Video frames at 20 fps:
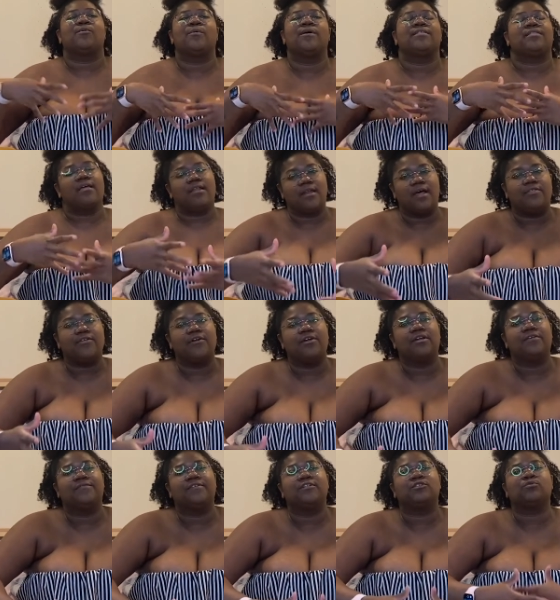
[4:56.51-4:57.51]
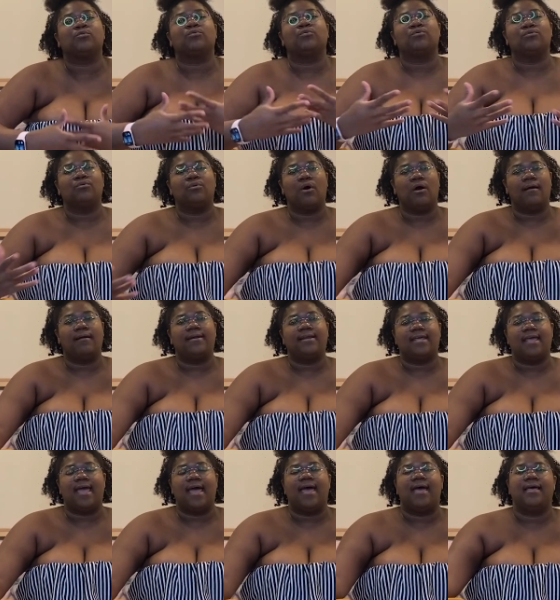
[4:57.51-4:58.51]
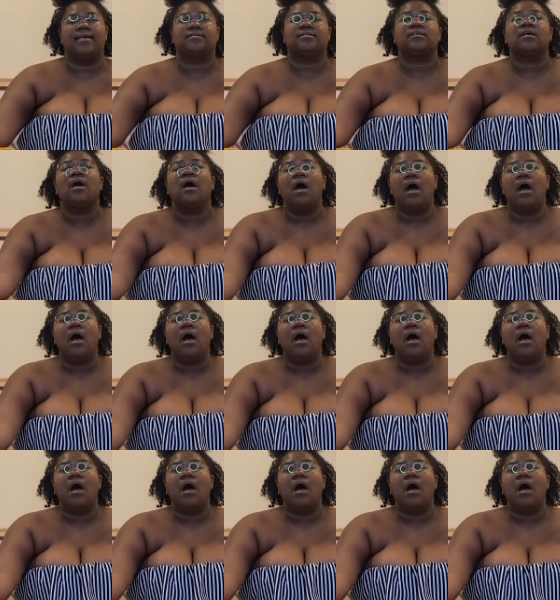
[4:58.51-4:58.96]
with another individual who already has